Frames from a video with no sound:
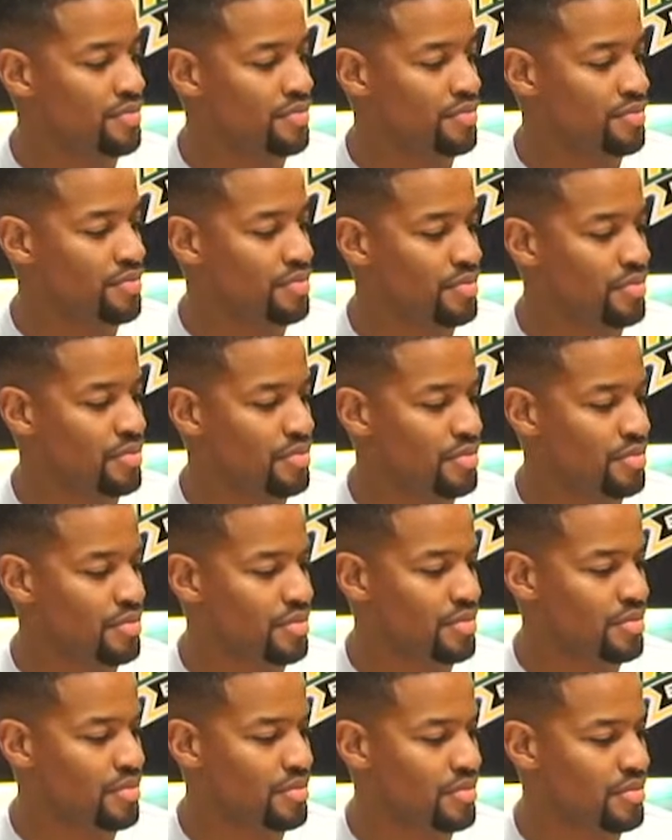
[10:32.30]

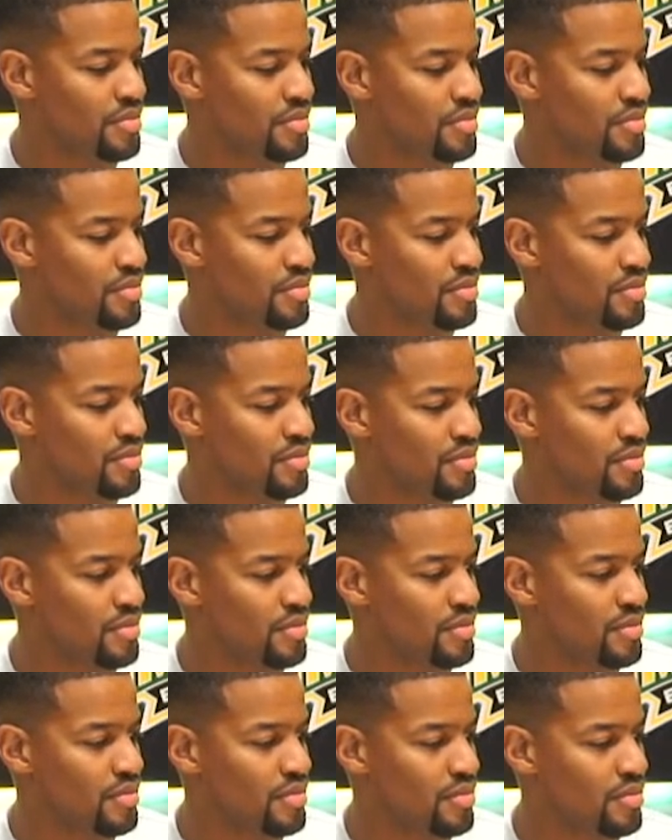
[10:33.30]

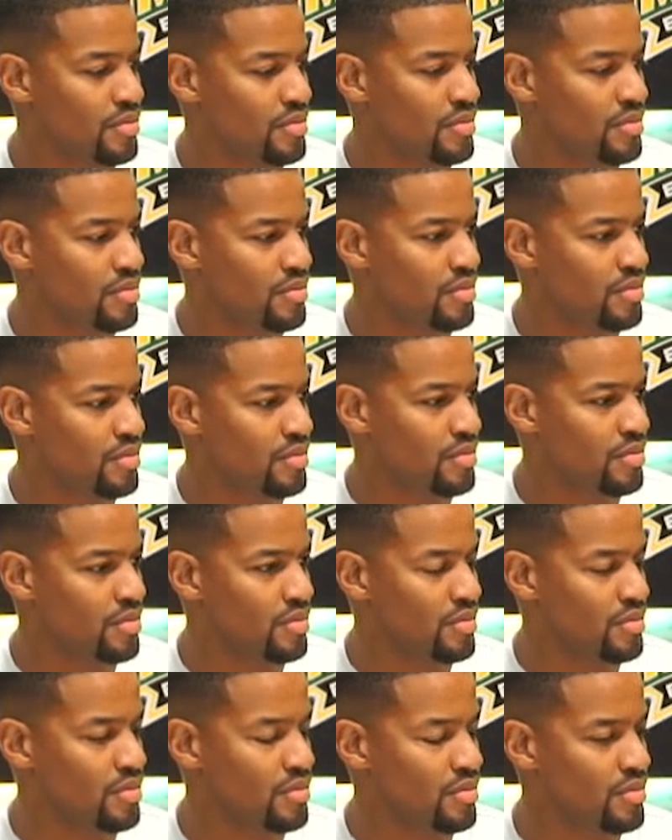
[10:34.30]

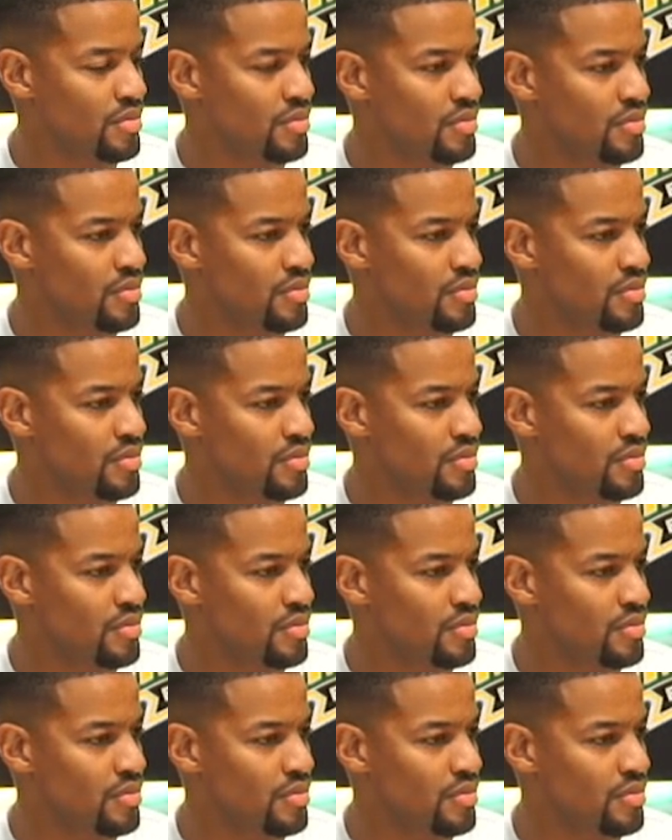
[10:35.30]
No words are spoken by the person on screen.